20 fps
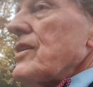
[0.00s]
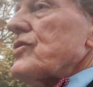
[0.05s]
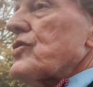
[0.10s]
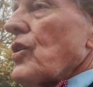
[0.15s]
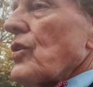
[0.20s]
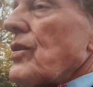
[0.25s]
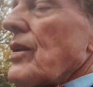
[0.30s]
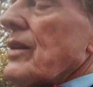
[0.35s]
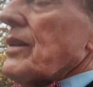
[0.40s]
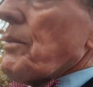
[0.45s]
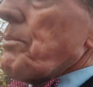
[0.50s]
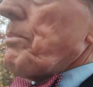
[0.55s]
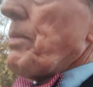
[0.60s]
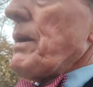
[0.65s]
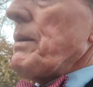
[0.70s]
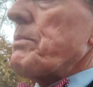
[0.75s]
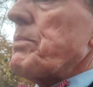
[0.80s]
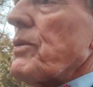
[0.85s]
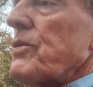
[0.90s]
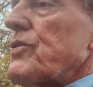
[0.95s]
so that the
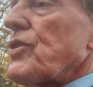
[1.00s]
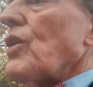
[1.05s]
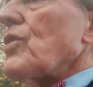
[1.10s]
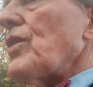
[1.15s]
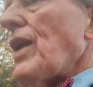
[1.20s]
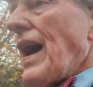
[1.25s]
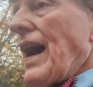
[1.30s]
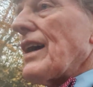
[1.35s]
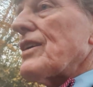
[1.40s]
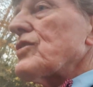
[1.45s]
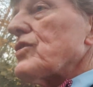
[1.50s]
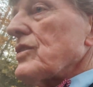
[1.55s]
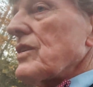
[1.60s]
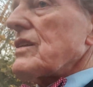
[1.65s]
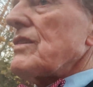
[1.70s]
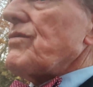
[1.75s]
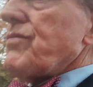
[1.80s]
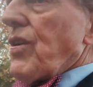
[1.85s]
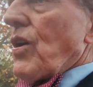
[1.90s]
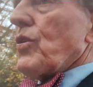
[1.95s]
people don't
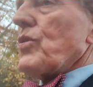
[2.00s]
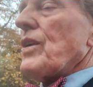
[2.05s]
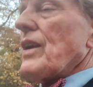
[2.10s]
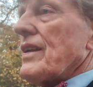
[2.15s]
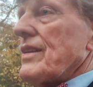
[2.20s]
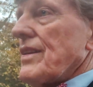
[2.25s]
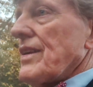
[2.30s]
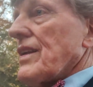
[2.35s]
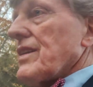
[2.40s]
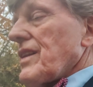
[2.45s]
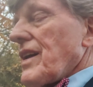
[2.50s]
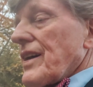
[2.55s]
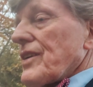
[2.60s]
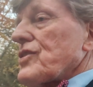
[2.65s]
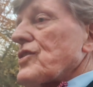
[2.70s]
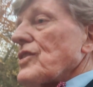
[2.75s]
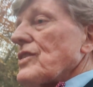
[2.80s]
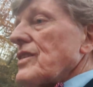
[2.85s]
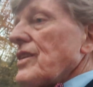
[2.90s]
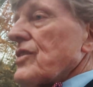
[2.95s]
actually vote in the
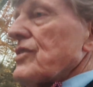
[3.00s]
election.